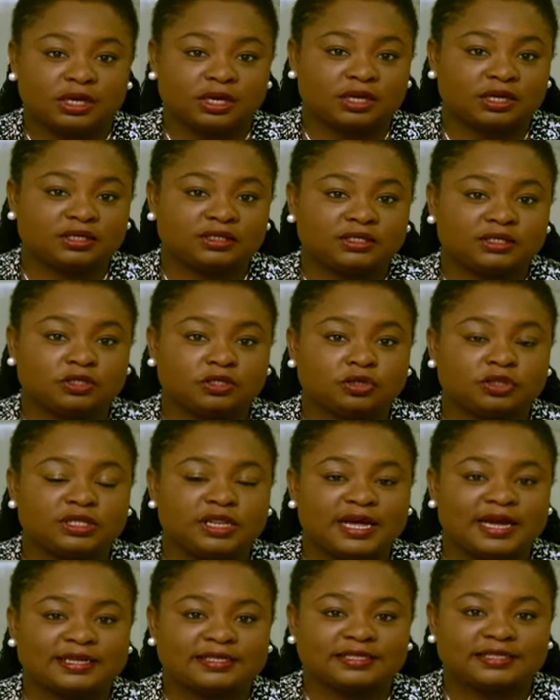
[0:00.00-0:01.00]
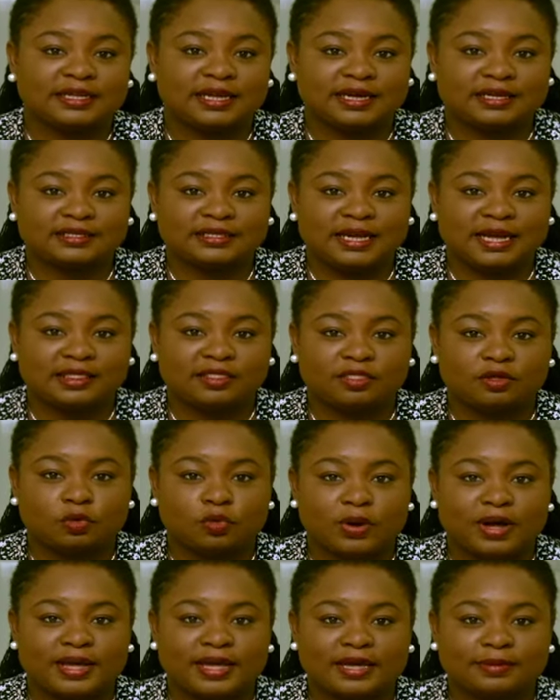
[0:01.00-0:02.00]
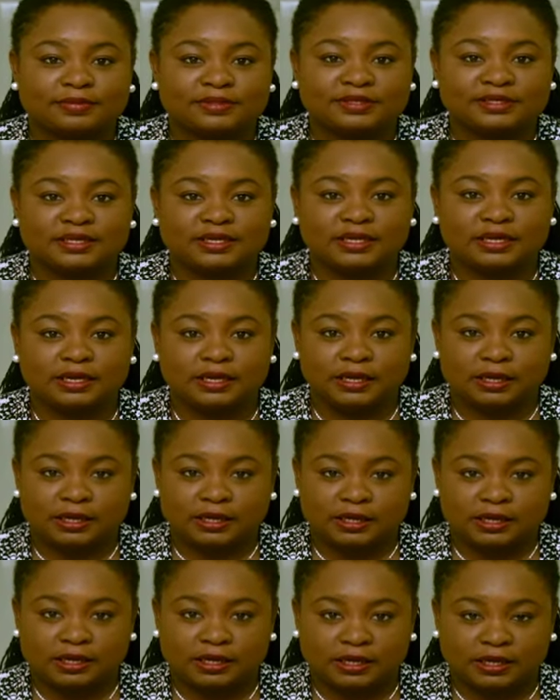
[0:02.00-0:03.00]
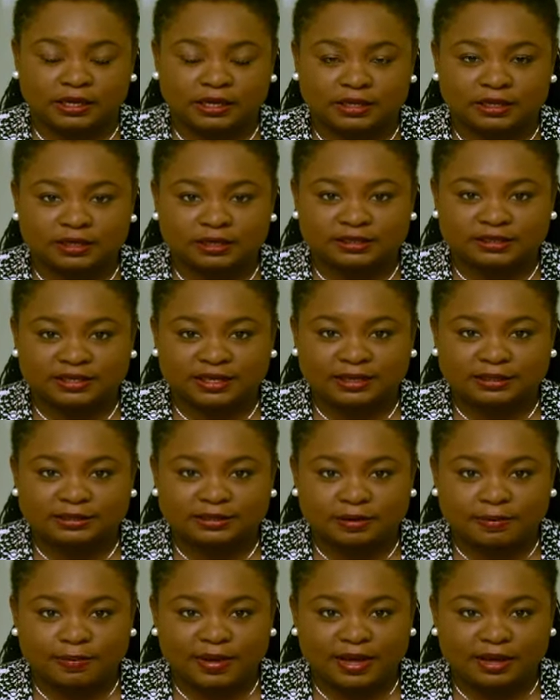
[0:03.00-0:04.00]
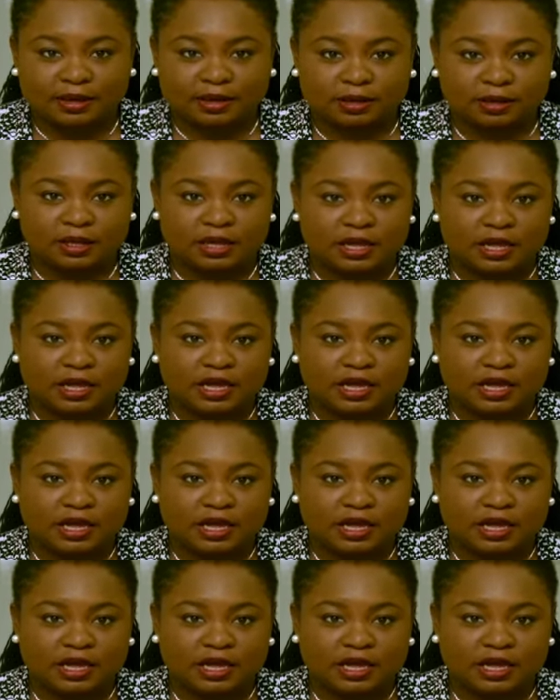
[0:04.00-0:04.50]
continued last night at the YMCA in St. Michael.